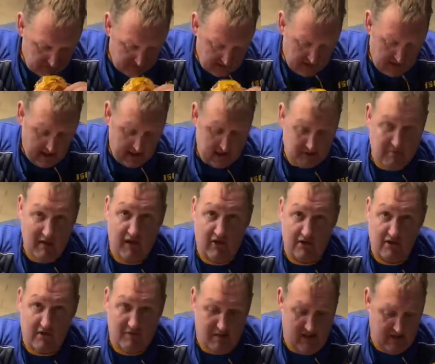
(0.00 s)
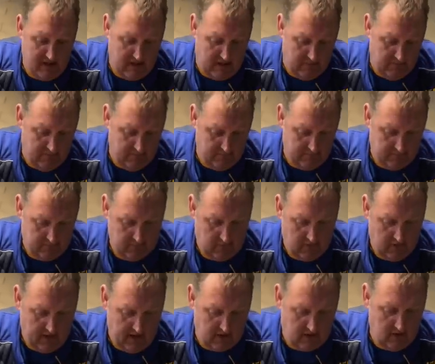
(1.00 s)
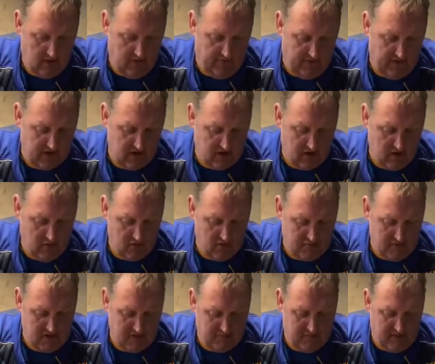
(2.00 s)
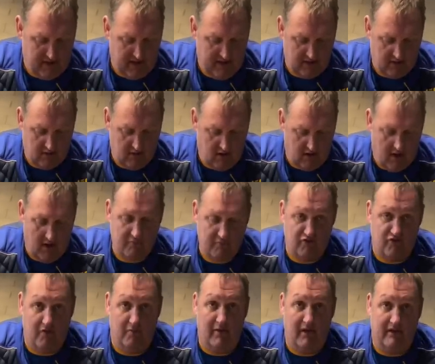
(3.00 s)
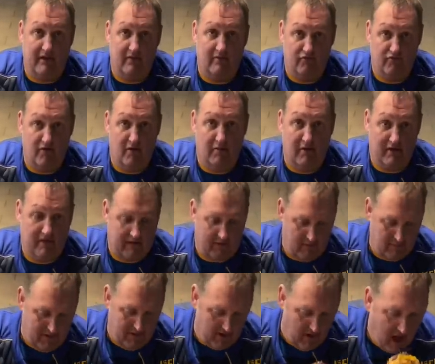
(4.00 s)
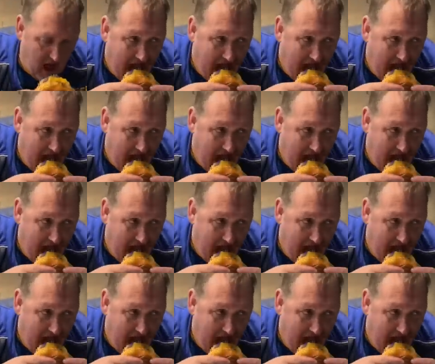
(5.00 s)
It smells amazing. Let's go for this. Two smashed patties. Oh, I'm dribbling. Dribbling, come on, man.